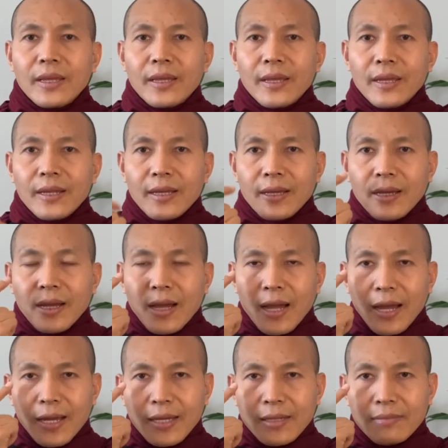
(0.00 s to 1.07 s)
In the
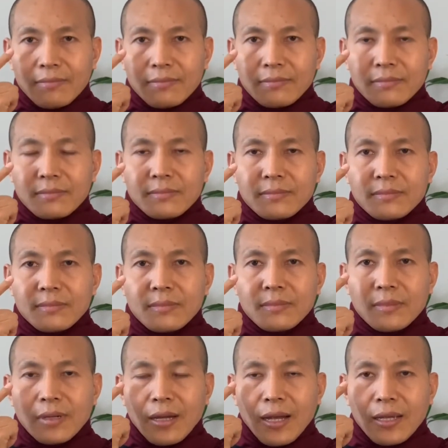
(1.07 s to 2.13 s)

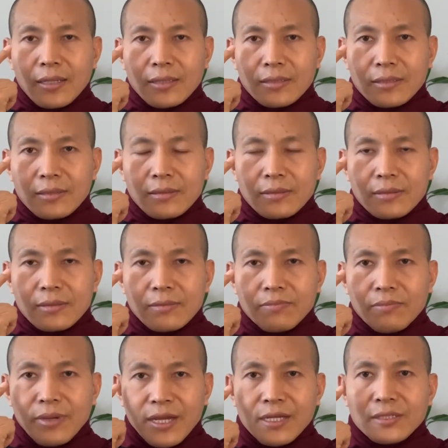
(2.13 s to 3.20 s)
eye
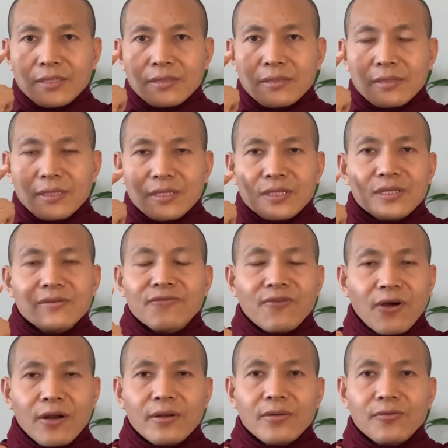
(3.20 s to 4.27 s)
base, this is
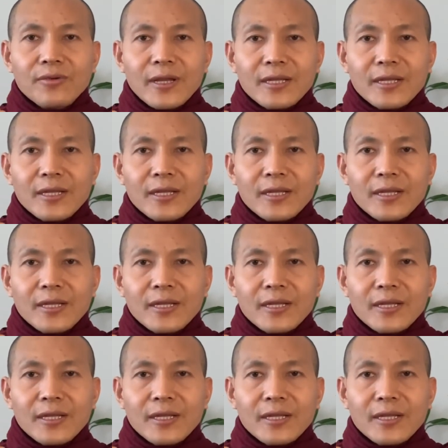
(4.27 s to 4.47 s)
form, you can